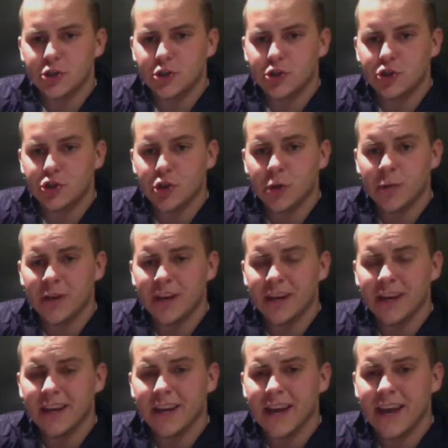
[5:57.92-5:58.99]

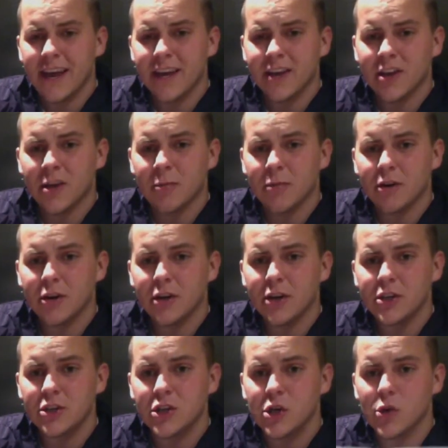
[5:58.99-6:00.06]
Germany at number
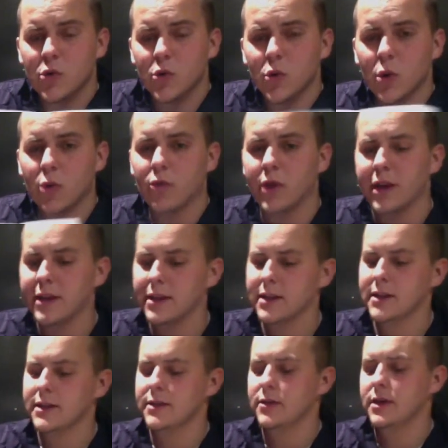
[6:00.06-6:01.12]
2 ranked in
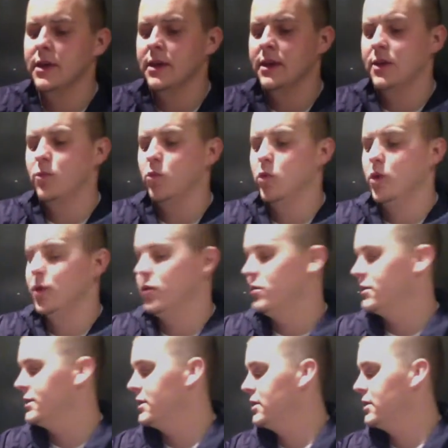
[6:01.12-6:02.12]
the world.